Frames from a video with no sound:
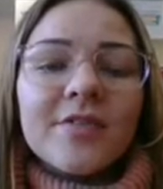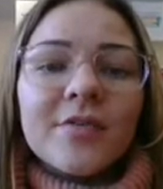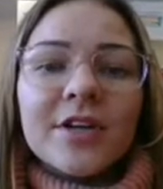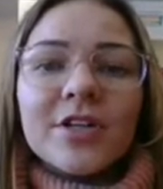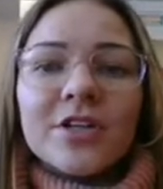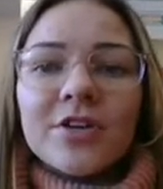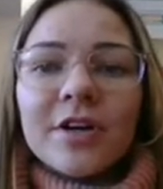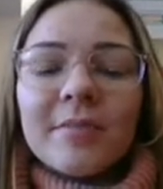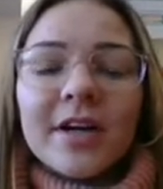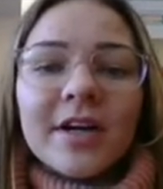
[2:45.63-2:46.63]
if you wanted to do
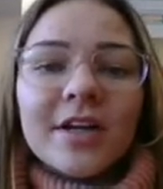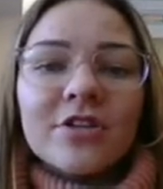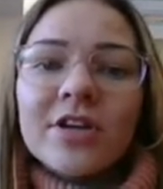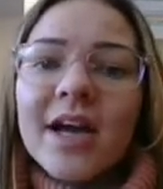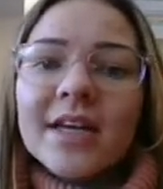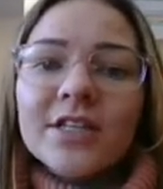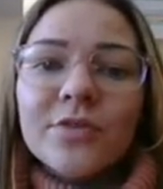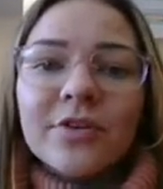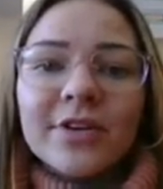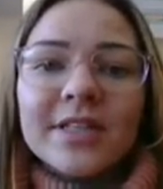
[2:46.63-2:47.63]
compare and contrast,
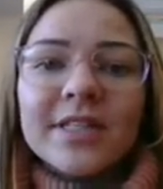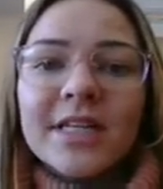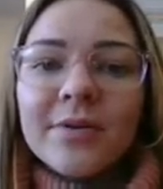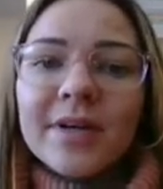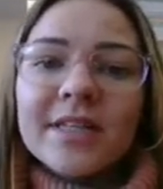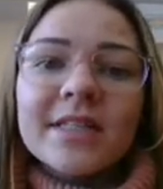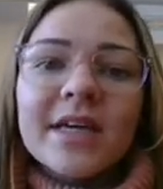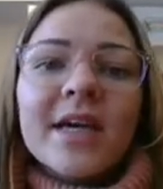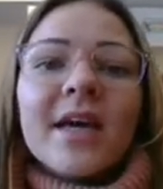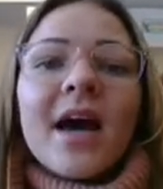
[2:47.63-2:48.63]
order and sequence.
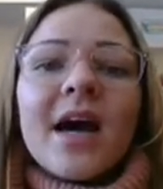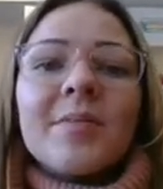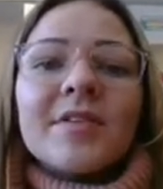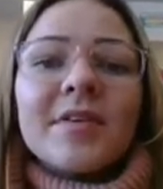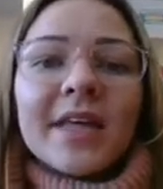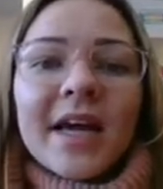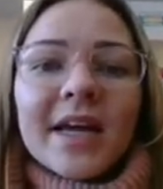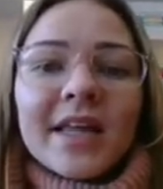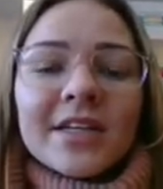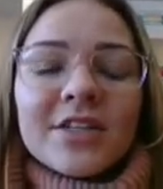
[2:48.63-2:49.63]
Something that
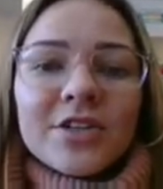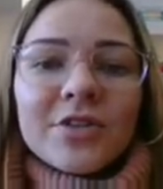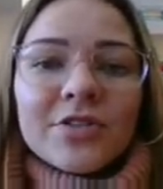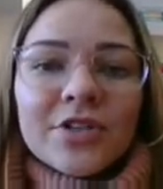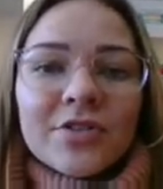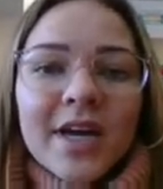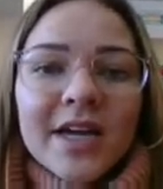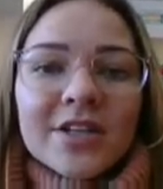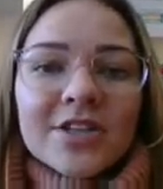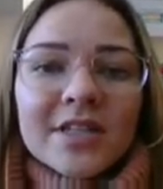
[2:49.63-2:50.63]
I like to do
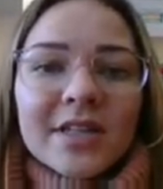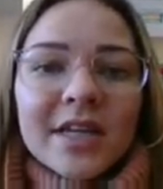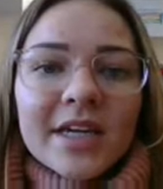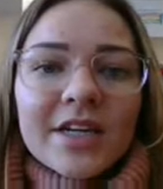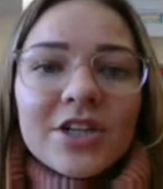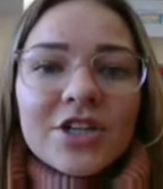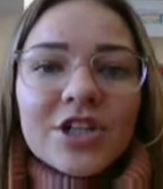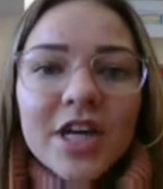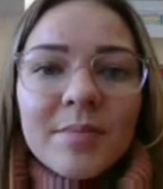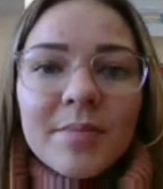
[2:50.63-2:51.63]
that is just click
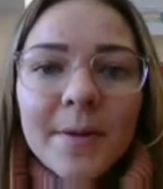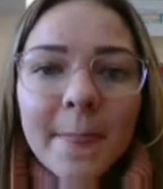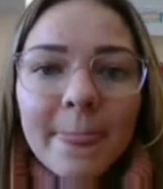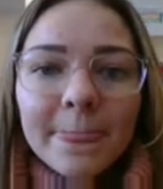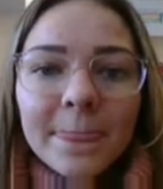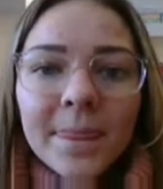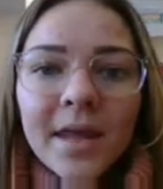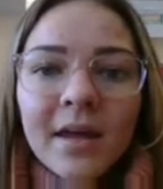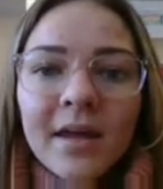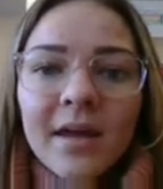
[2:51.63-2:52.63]
Shape.
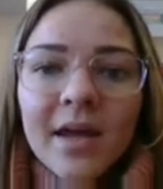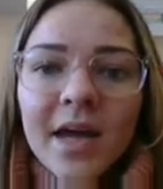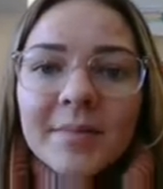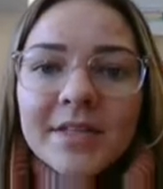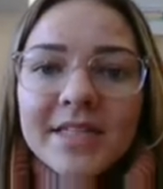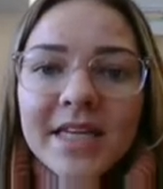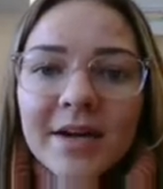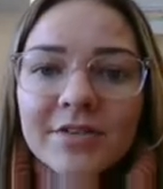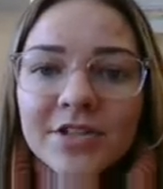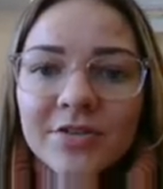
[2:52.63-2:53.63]
And say
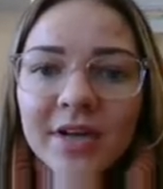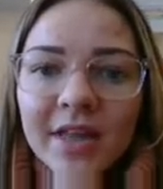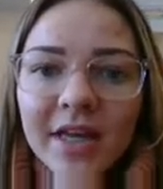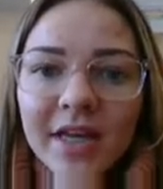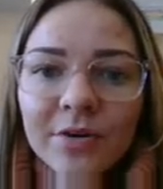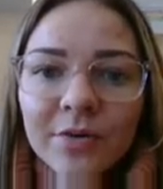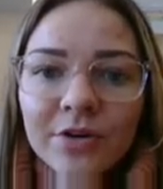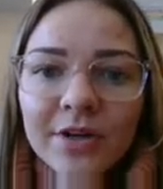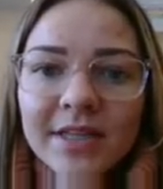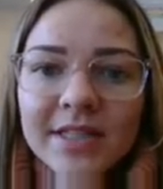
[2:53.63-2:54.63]
I was doing like an
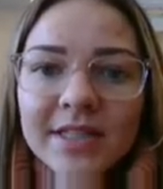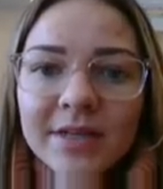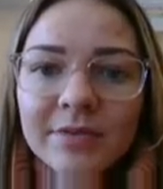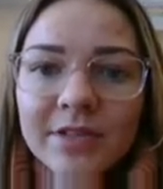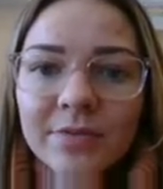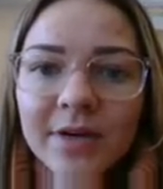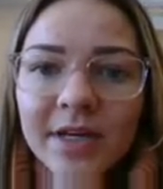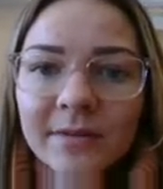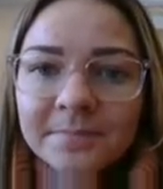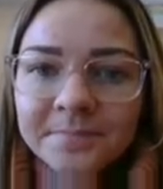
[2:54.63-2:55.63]
order and sequence
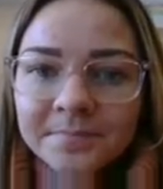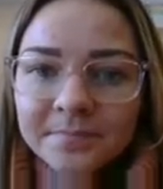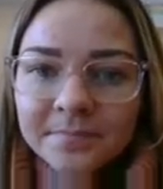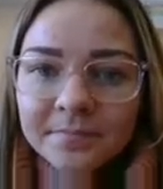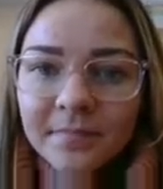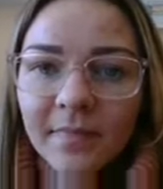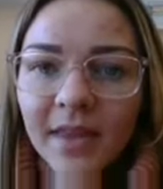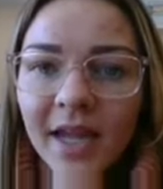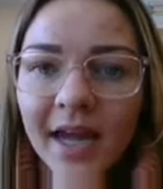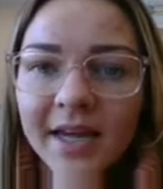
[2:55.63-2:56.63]
one.
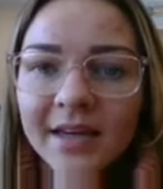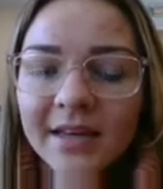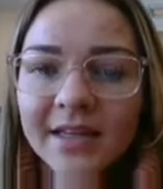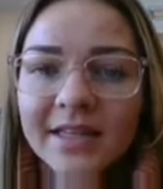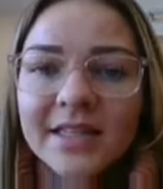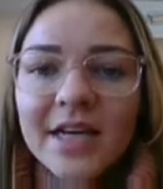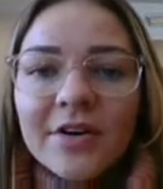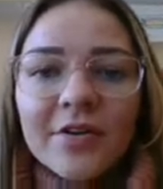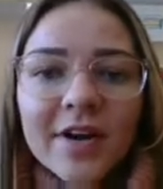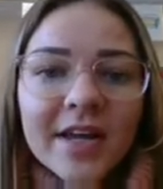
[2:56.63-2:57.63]
I'm going to click this
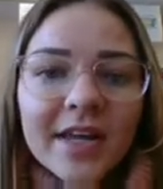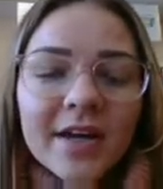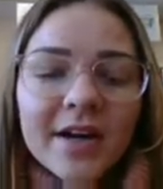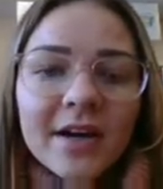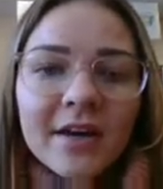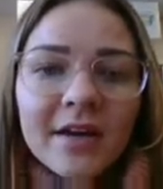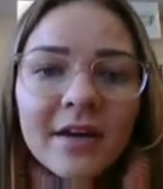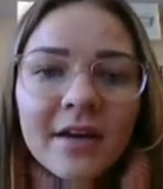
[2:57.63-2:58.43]
arrow right here